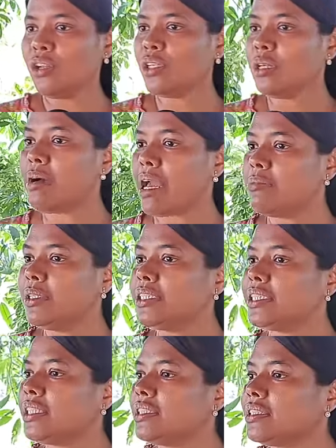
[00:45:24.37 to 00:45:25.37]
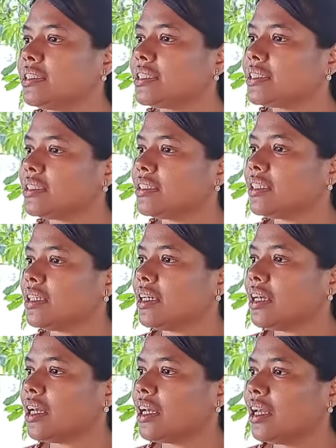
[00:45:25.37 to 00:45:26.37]
you know, the Bible says
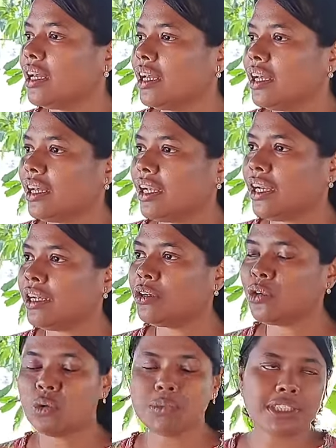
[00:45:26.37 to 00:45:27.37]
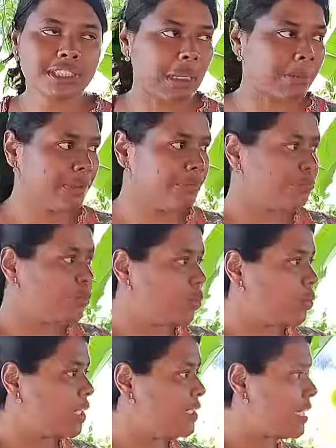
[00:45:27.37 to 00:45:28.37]
in Romans chapter
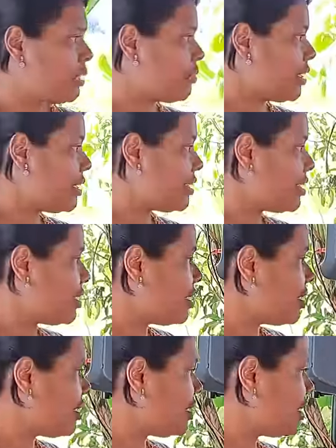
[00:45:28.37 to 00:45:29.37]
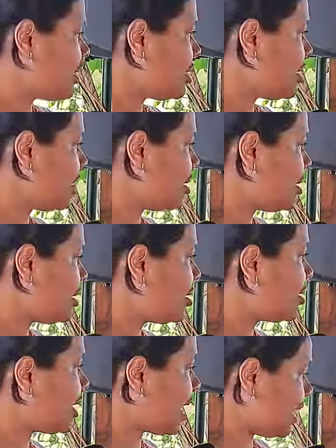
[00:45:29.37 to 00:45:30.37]
4, verse number 17.
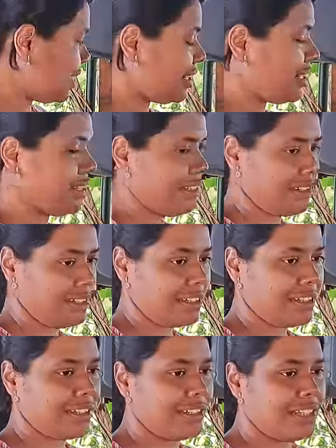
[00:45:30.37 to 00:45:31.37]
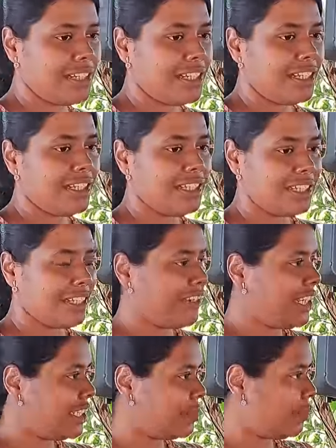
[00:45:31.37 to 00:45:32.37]
19.
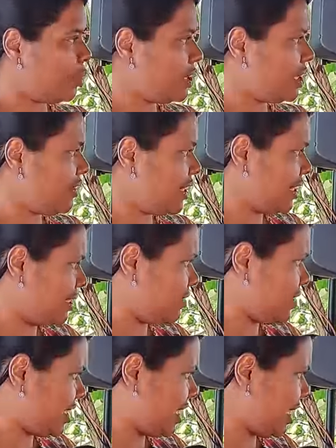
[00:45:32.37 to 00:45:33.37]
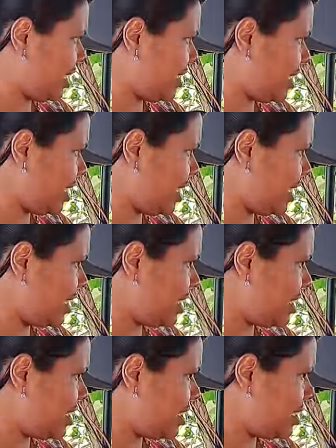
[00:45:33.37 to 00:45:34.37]
he spoke 17th verse, right? Did he?
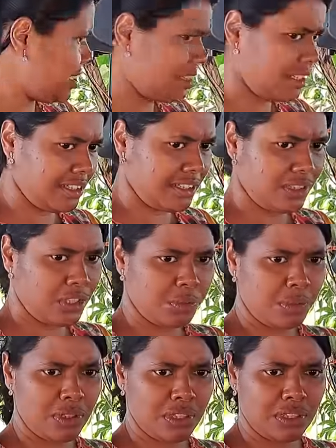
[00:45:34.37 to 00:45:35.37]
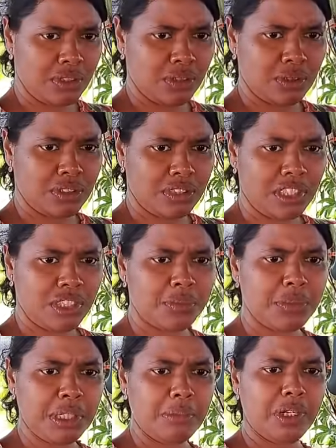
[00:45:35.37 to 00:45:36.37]
You spoke? No. Did you
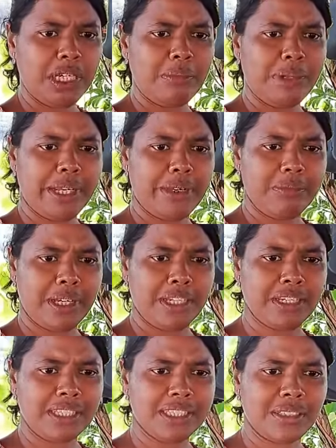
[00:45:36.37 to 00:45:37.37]
speak about Abraham? I heard